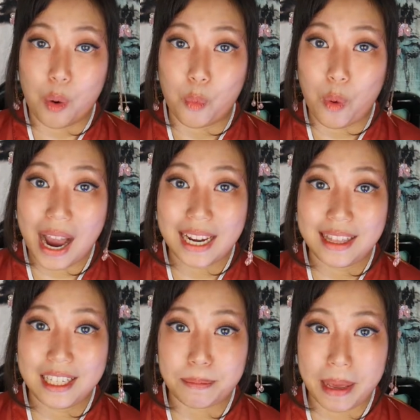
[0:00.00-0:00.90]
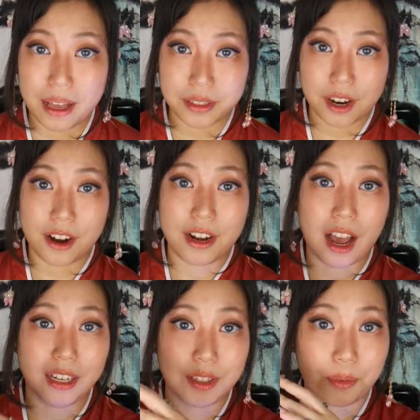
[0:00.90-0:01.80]
why these bells are
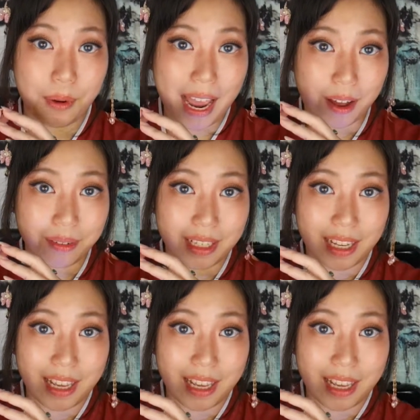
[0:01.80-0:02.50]
not round.